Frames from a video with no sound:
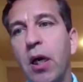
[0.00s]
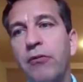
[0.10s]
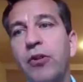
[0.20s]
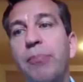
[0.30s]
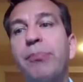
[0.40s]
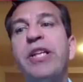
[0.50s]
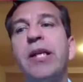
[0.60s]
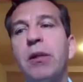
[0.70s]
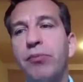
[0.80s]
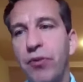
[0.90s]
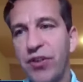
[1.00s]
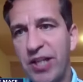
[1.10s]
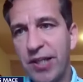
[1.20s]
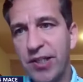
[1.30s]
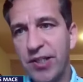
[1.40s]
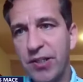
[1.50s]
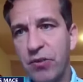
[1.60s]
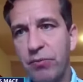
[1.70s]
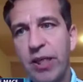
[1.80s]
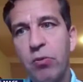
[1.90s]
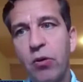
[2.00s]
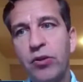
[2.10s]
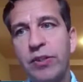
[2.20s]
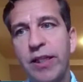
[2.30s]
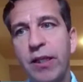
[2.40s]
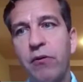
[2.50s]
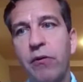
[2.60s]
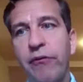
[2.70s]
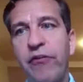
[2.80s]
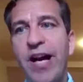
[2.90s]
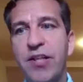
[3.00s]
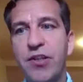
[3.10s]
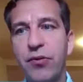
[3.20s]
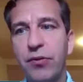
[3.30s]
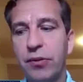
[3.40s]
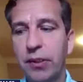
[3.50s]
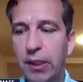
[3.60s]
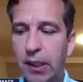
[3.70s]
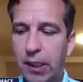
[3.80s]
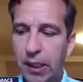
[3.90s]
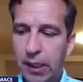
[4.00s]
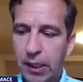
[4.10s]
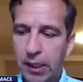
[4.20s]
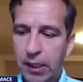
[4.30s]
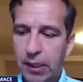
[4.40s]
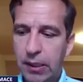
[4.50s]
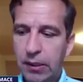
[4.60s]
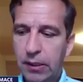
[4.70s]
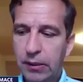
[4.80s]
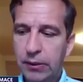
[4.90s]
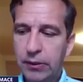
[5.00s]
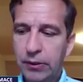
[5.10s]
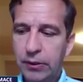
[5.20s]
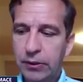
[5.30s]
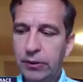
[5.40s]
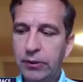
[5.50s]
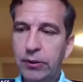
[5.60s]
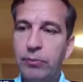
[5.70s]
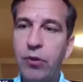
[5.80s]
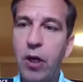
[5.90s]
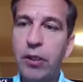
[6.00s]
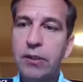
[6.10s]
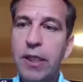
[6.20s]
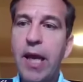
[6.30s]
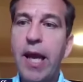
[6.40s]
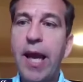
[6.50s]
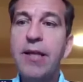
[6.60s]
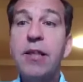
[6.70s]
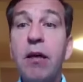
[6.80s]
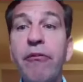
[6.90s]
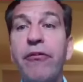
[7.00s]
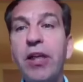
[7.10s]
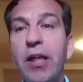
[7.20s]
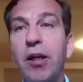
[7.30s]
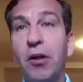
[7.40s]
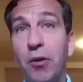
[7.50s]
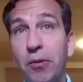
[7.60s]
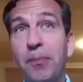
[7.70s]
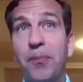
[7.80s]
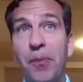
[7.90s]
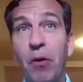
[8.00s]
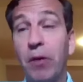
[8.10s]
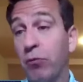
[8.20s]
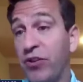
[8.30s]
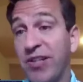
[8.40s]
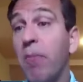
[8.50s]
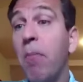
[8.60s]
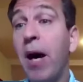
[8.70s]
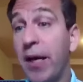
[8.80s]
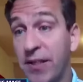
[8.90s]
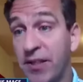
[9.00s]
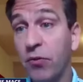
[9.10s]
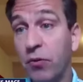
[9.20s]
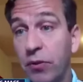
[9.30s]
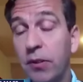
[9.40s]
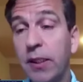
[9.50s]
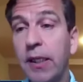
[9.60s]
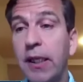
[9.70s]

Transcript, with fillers: of the picking process to be able to deliver faster uh, the, the, the, the, product. And something uh, I would say milestone